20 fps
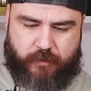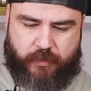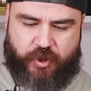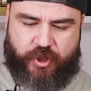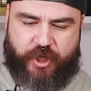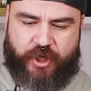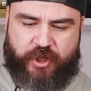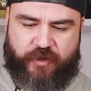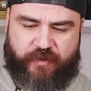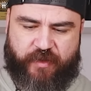
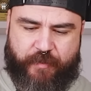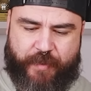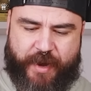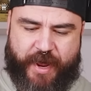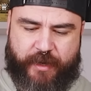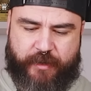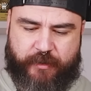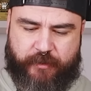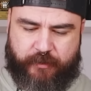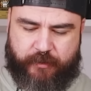change of the
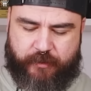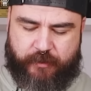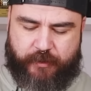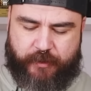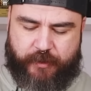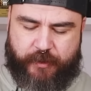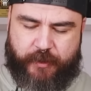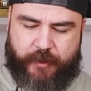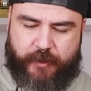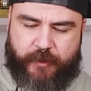plan.
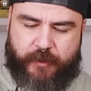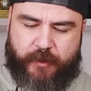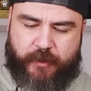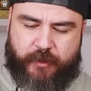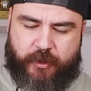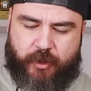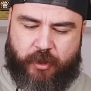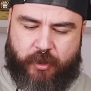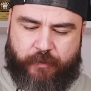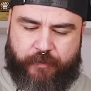
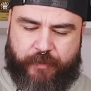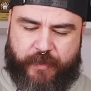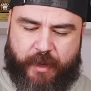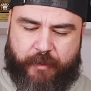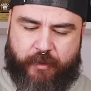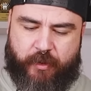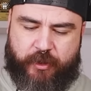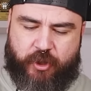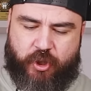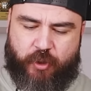So,
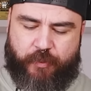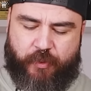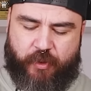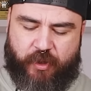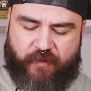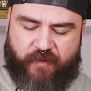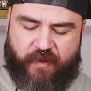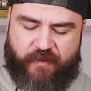I'm going to put